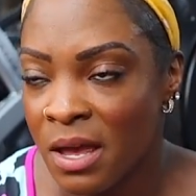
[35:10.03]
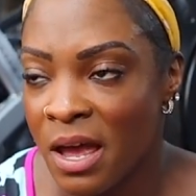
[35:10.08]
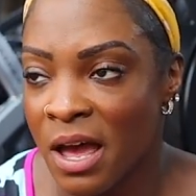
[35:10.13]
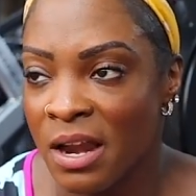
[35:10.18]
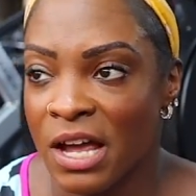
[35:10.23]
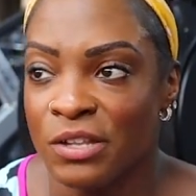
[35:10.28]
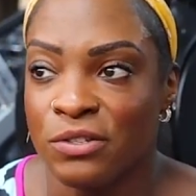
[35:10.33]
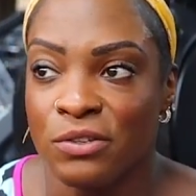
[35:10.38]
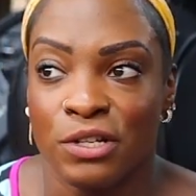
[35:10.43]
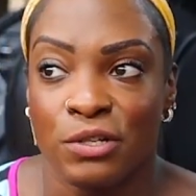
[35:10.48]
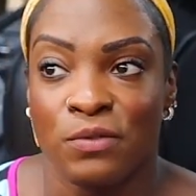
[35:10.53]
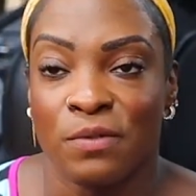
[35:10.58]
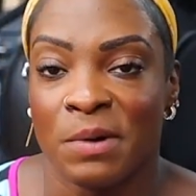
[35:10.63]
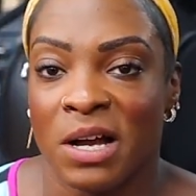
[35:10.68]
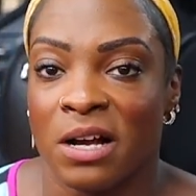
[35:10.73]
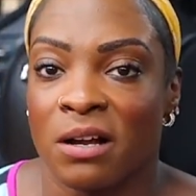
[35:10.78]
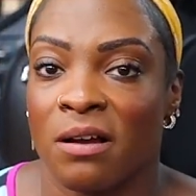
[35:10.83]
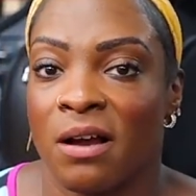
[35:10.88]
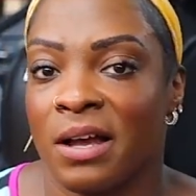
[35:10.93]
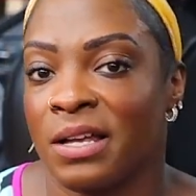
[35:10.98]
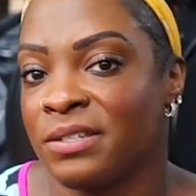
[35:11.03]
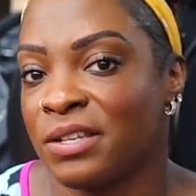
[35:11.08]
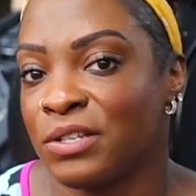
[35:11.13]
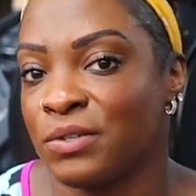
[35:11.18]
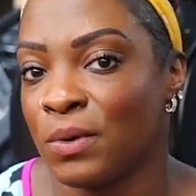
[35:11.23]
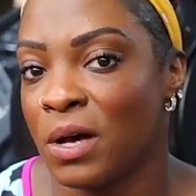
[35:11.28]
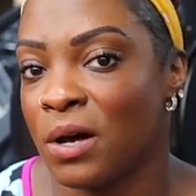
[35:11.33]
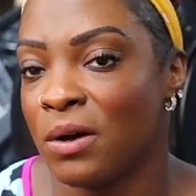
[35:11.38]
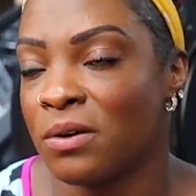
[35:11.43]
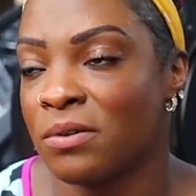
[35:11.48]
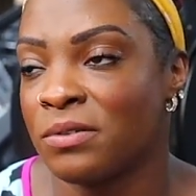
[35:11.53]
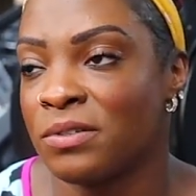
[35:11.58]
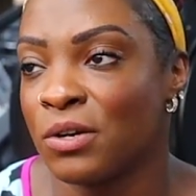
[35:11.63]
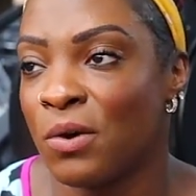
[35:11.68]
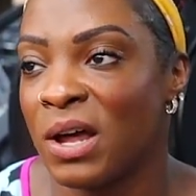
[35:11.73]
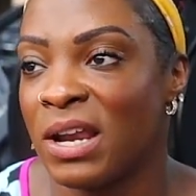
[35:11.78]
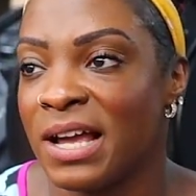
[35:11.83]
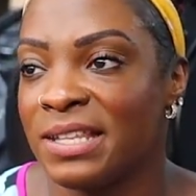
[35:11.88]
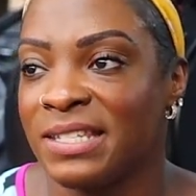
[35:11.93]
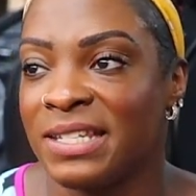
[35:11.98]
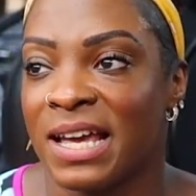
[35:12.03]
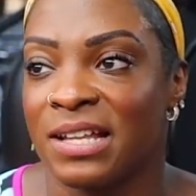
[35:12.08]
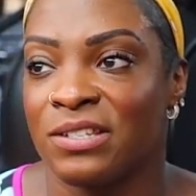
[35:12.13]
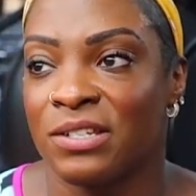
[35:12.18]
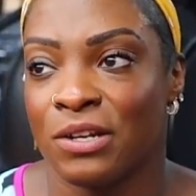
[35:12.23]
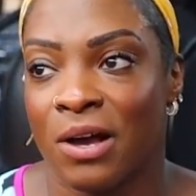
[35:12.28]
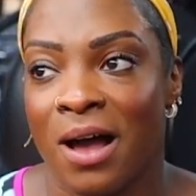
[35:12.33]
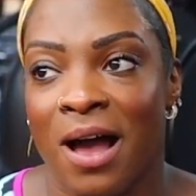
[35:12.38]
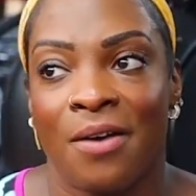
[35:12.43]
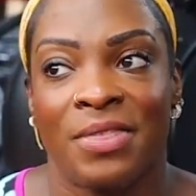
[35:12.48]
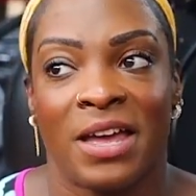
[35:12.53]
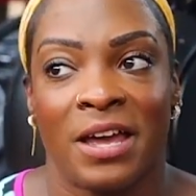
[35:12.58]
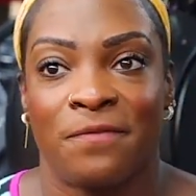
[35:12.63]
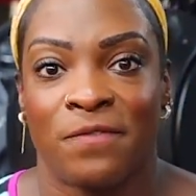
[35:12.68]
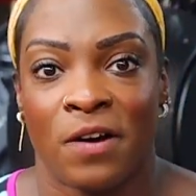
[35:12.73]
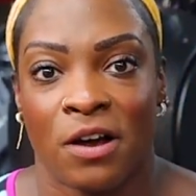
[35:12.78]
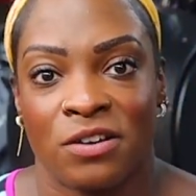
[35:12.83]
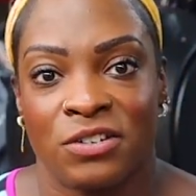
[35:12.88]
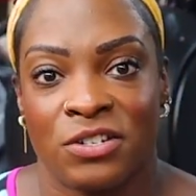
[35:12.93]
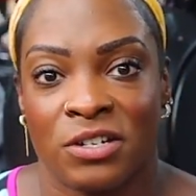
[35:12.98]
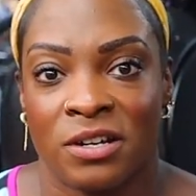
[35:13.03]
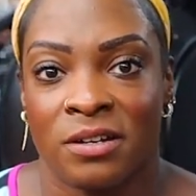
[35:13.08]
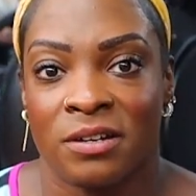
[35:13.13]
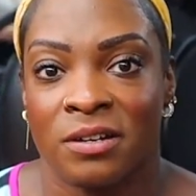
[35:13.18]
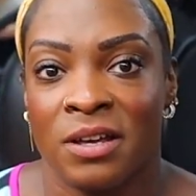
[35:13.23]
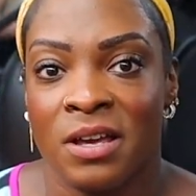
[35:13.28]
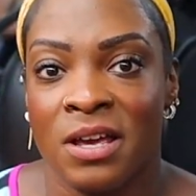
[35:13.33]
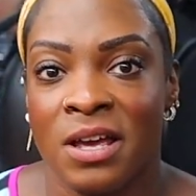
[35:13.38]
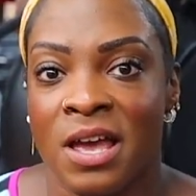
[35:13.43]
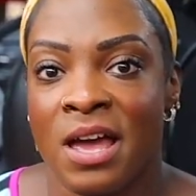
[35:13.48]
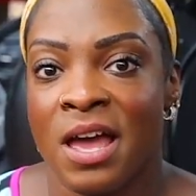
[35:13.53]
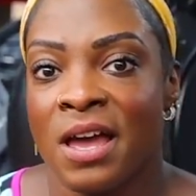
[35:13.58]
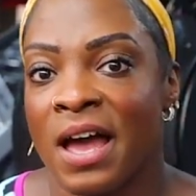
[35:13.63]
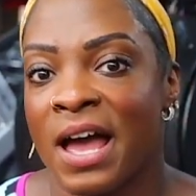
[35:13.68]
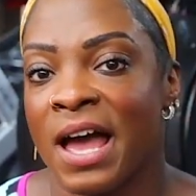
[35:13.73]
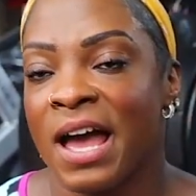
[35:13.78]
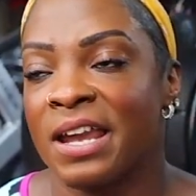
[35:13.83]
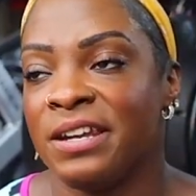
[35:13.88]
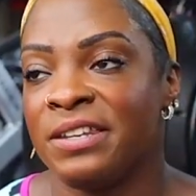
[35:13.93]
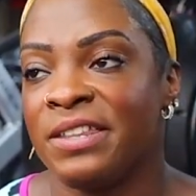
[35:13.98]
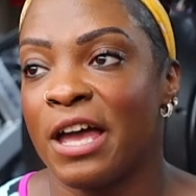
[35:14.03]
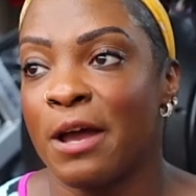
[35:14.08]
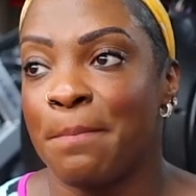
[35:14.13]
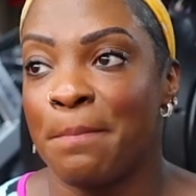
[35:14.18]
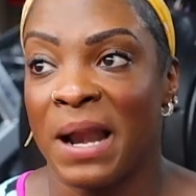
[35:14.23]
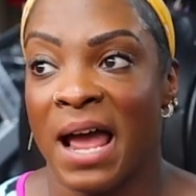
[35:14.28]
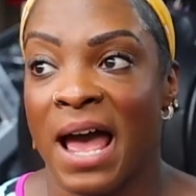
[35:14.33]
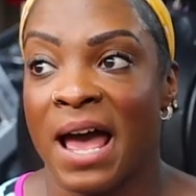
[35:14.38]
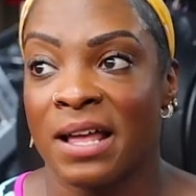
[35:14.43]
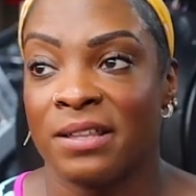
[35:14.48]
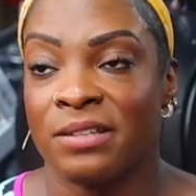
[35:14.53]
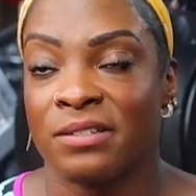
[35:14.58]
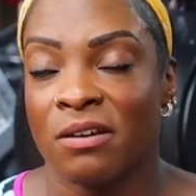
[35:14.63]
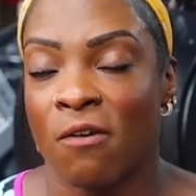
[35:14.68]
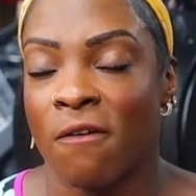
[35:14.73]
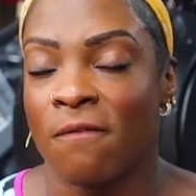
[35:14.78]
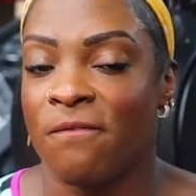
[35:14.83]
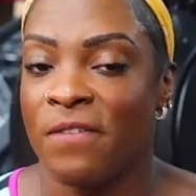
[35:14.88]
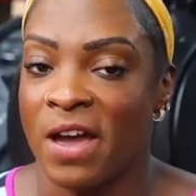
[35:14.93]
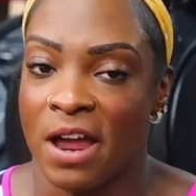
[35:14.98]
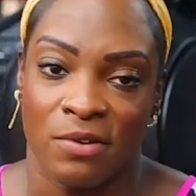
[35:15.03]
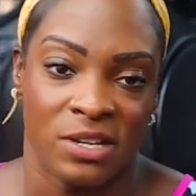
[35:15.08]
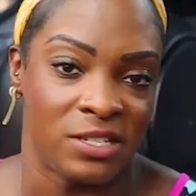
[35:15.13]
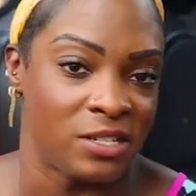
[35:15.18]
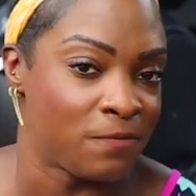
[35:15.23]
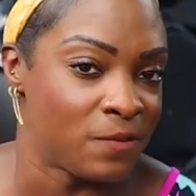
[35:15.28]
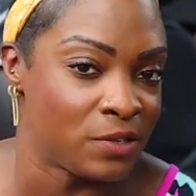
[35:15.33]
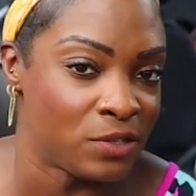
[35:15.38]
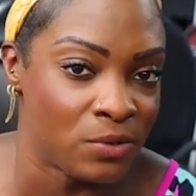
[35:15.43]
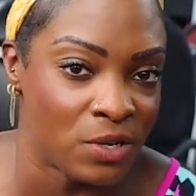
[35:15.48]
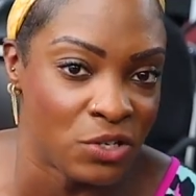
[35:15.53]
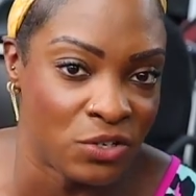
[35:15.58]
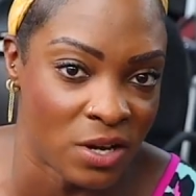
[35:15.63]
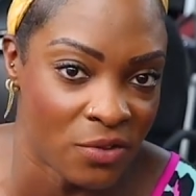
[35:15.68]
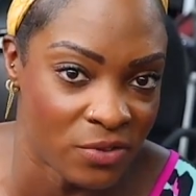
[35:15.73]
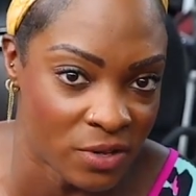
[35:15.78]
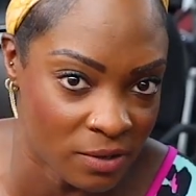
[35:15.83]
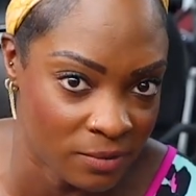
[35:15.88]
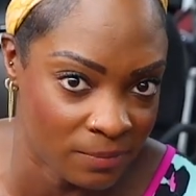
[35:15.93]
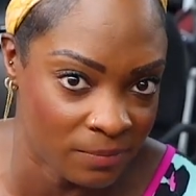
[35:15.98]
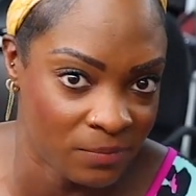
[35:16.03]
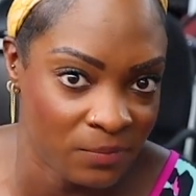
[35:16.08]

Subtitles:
And I do this with my clients as well. So I like to get to know how they function. And their plans are very different to each other,